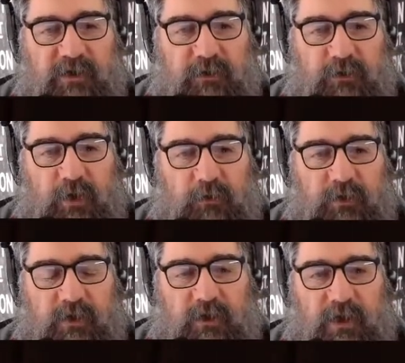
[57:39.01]
you'll know
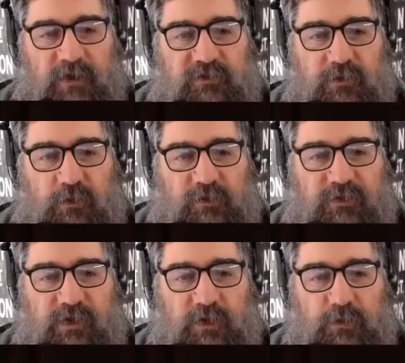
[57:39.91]
that as you cross
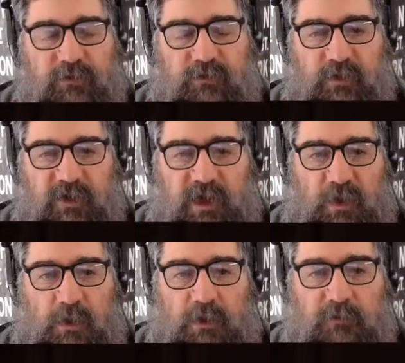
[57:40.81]
the hills, whether you
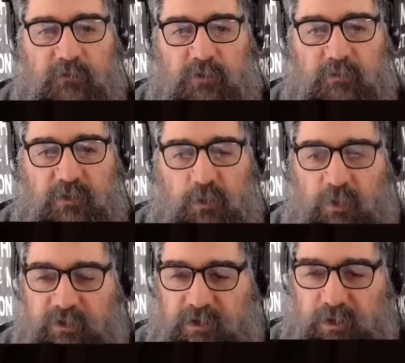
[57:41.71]
go over them or
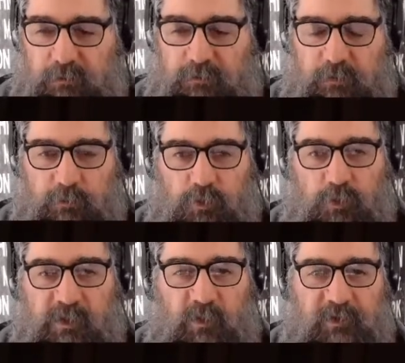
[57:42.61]
whether you go through
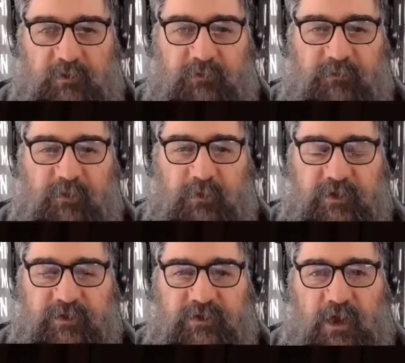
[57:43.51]
them in one of the
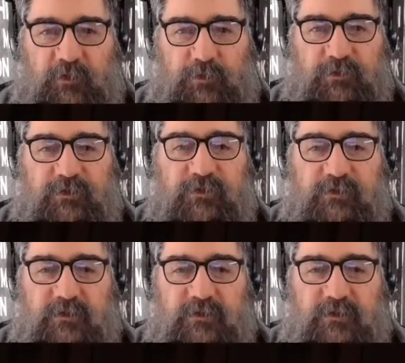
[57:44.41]
various tunnels,